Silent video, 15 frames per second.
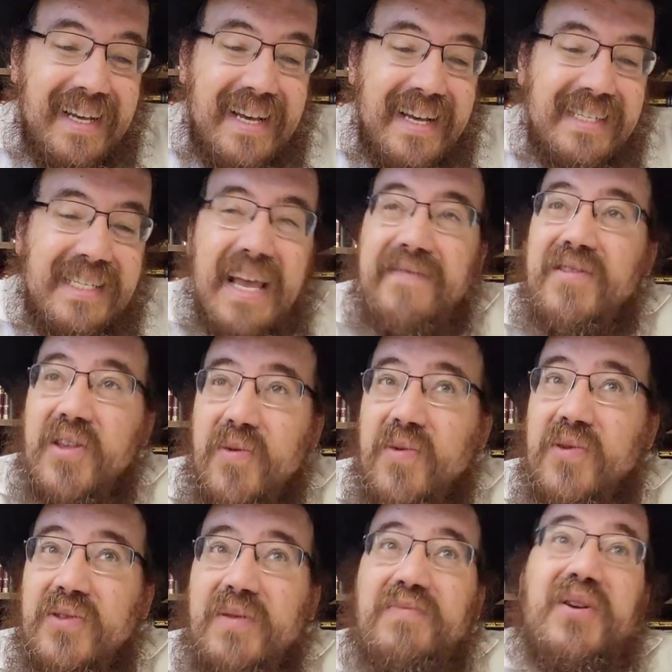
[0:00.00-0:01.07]
saving the
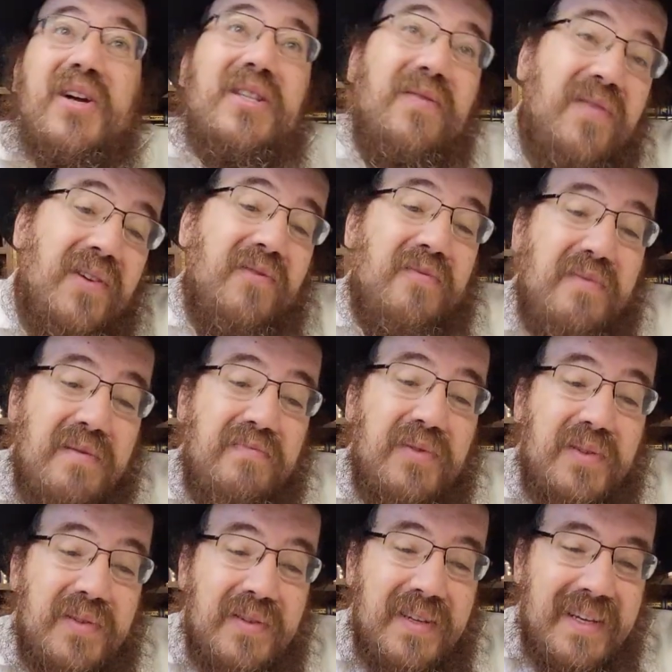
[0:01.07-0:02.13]
world and putting out the film with
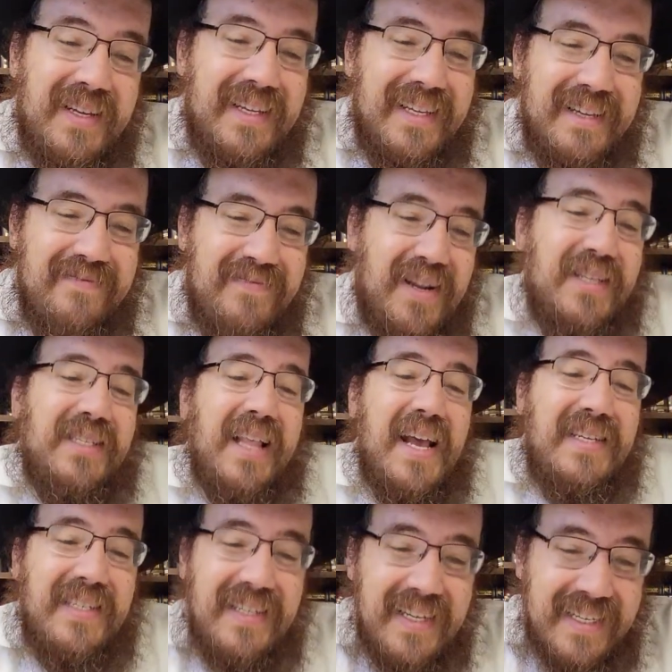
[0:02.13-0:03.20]
people. But it's
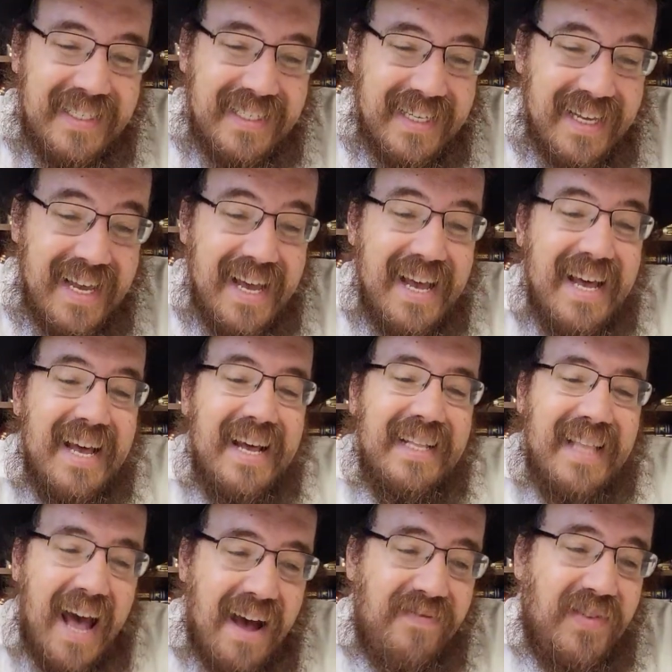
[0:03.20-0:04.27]
laziness.
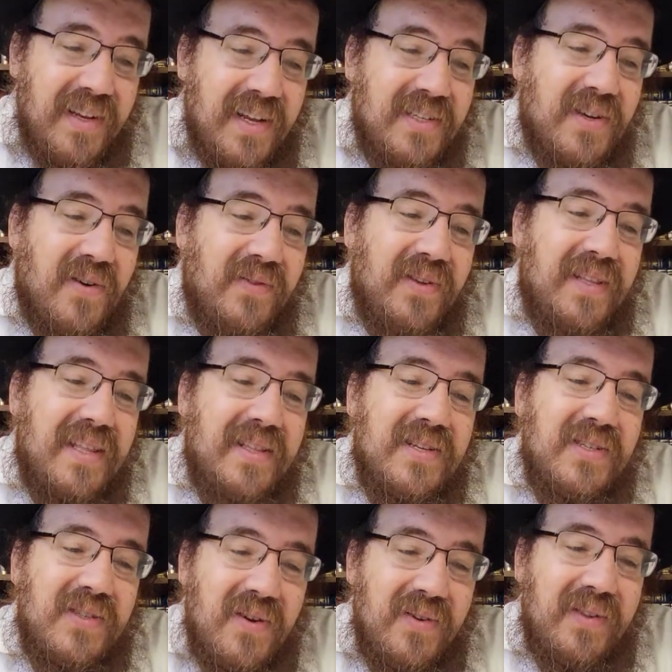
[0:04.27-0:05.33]
Davening is only that the
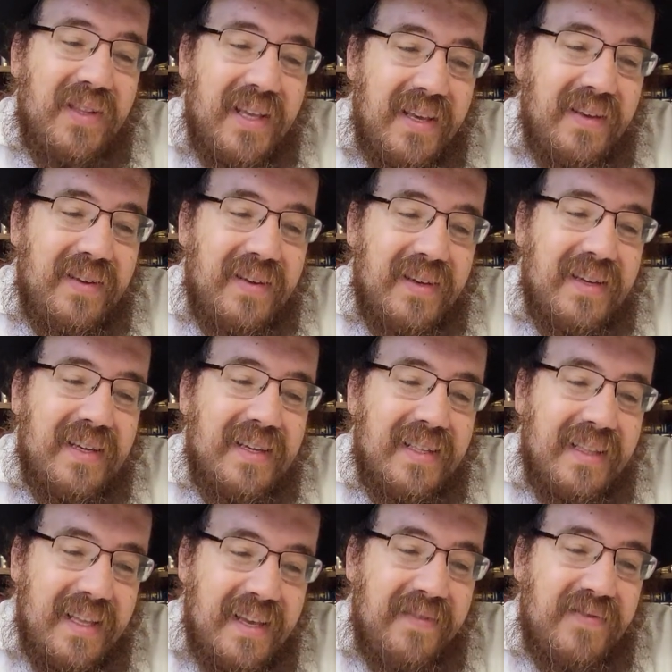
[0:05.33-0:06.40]
soul
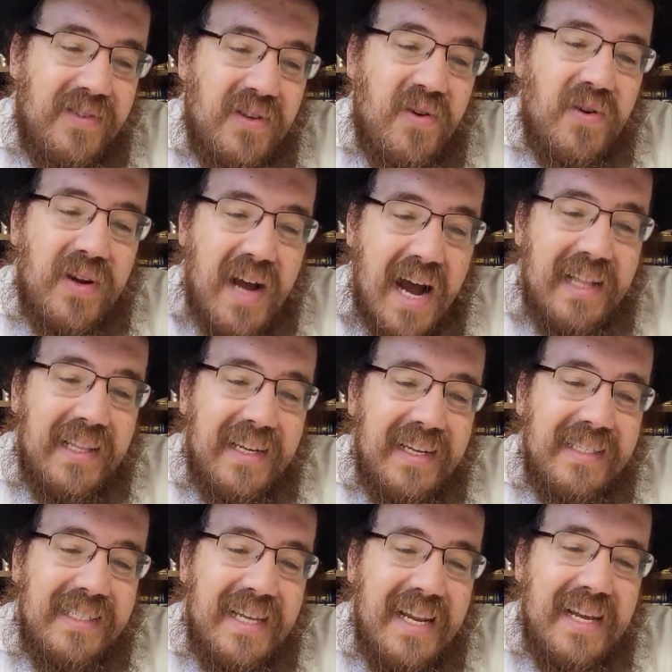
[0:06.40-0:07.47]
leaves to go to
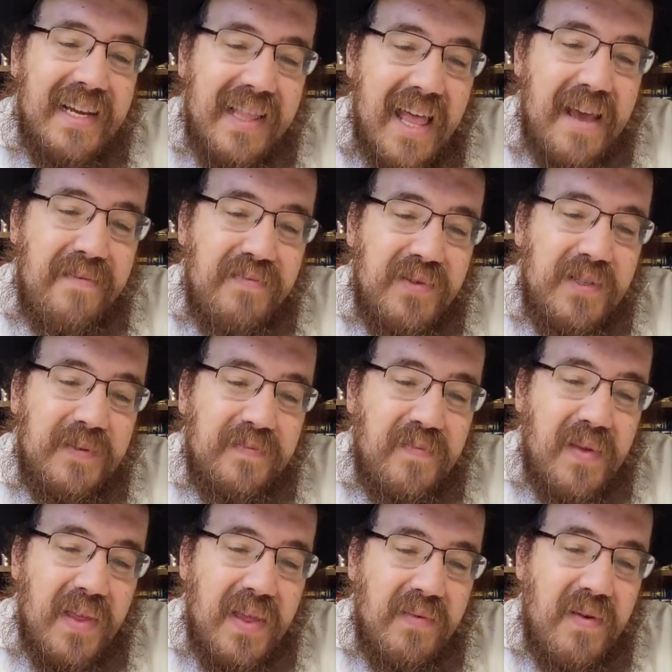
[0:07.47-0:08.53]
godliness, and he claims
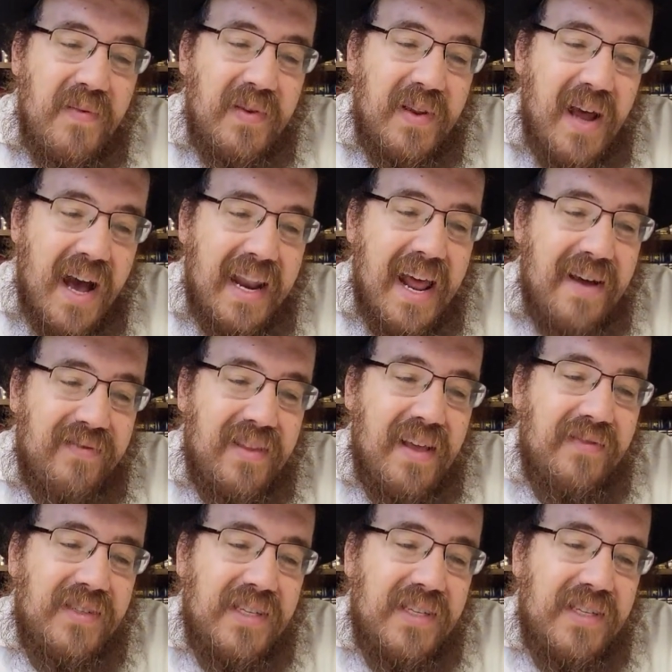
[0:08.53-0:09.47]
that we would not have to have